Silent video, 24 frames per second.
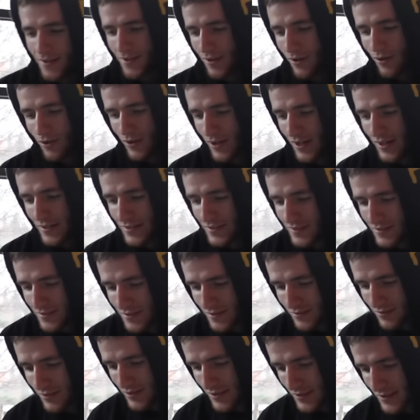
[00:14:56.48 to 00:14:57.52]
And all kinds of
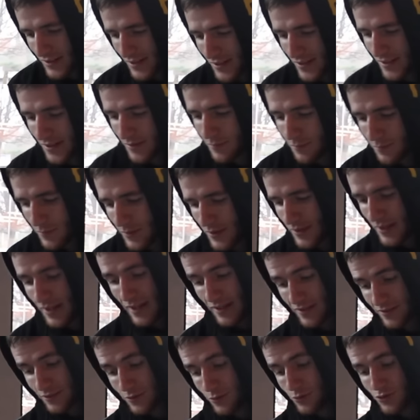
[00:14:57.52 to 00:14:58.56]
stuff like that. But yeah,
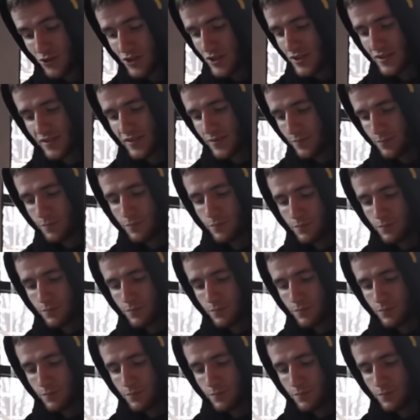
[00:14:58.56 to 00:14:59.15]
sushi's.